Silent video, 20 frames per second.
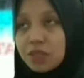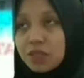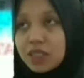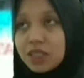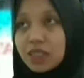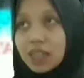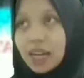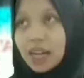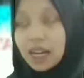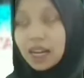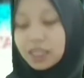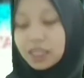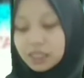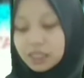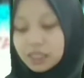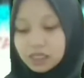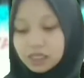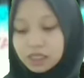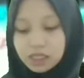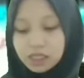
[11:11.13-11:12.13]
Ken,
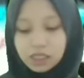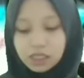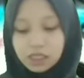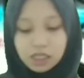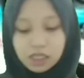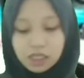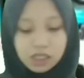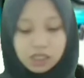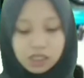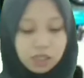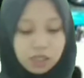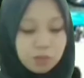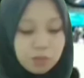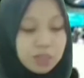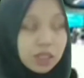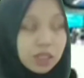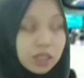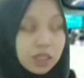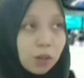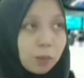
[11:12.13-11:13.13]

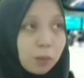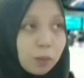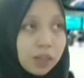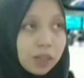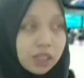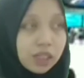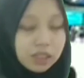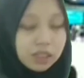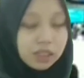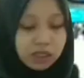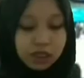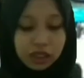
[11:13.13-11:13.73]
Mr. Robert,